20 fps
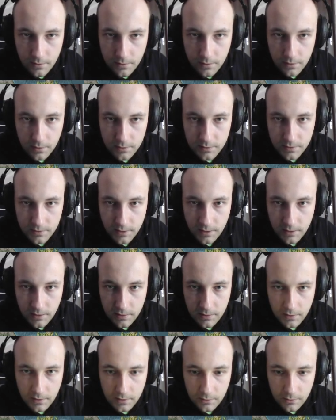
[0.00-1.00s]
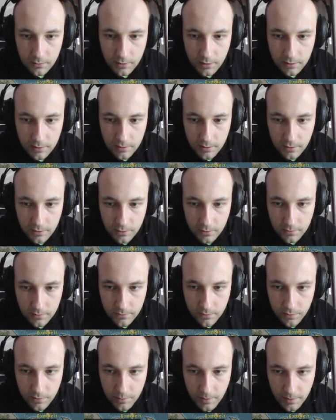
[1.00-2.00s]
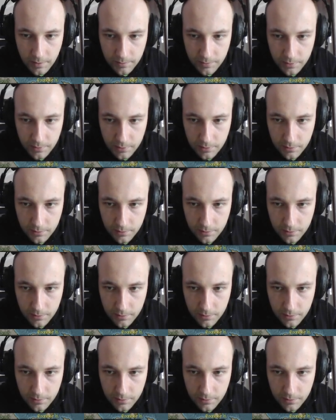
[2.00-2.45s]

Let's take a look at the convoy map.